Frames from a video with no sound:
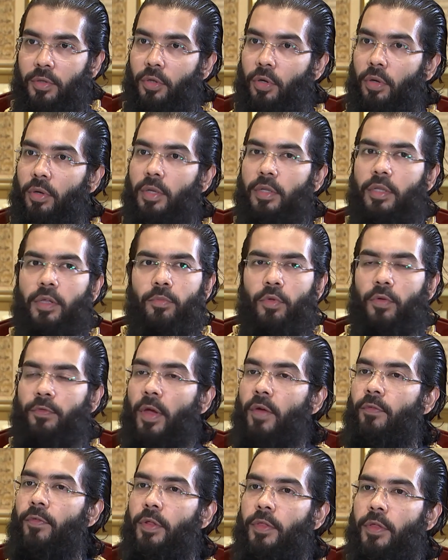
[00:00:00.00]
in terms of
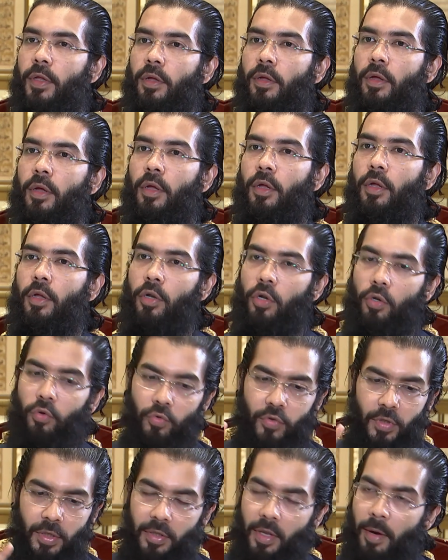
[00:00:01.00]
everything,
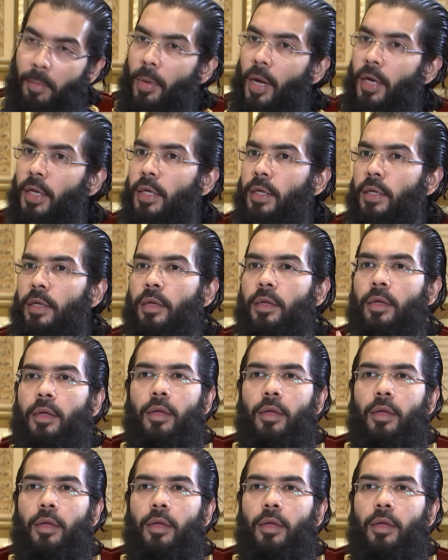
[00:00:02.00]
losing their money,